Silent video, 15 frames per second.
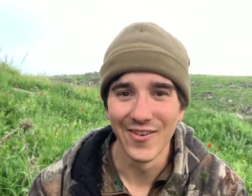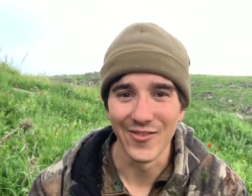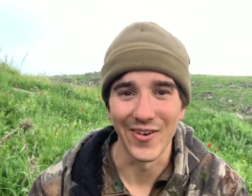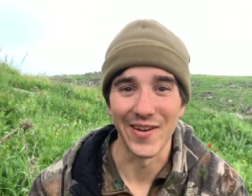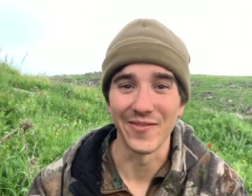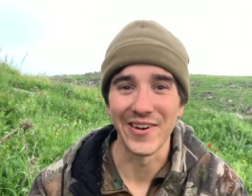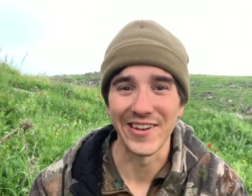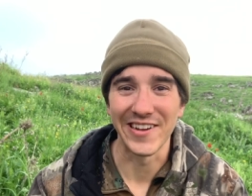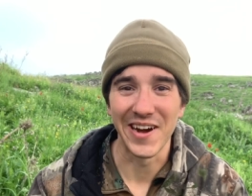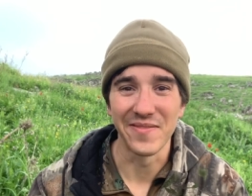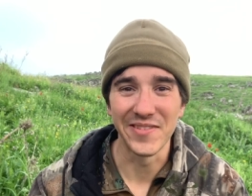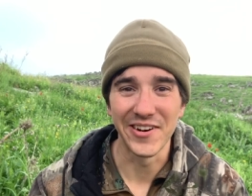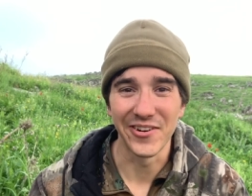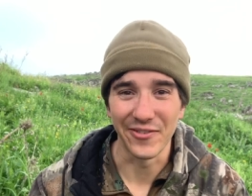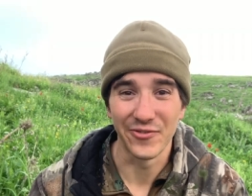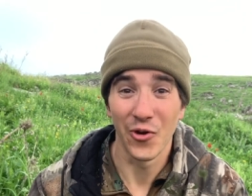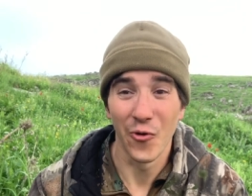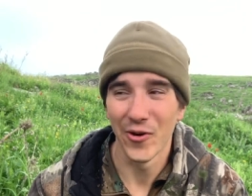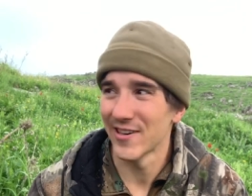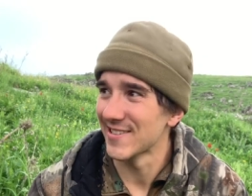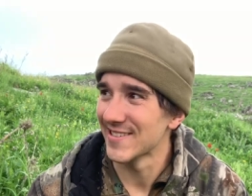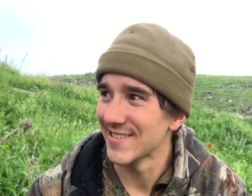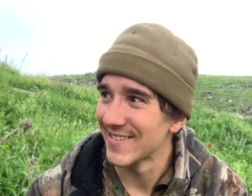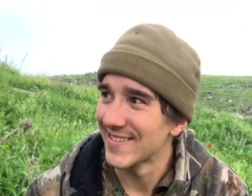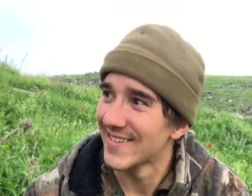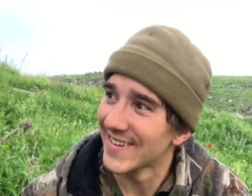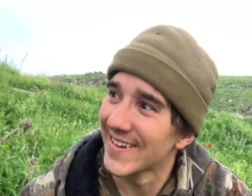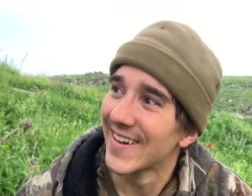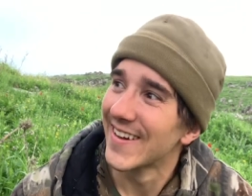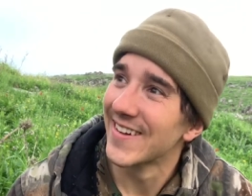right when I come here, of course,
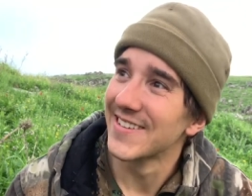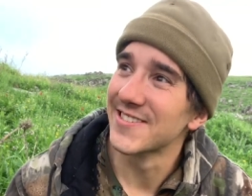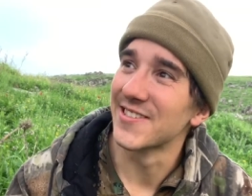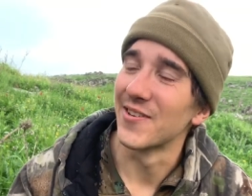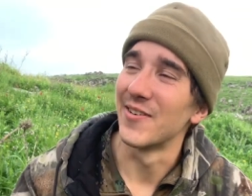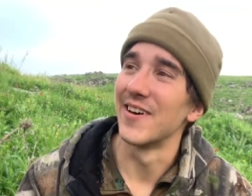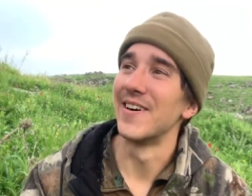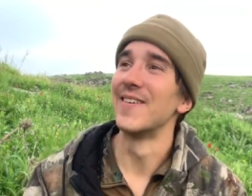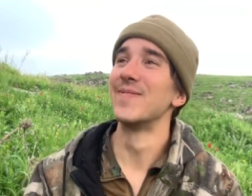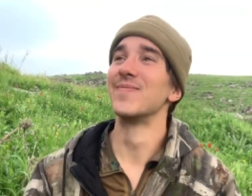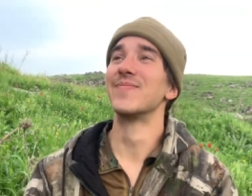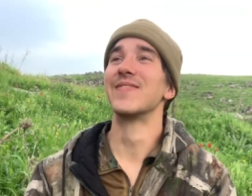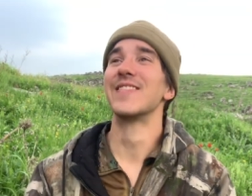so uh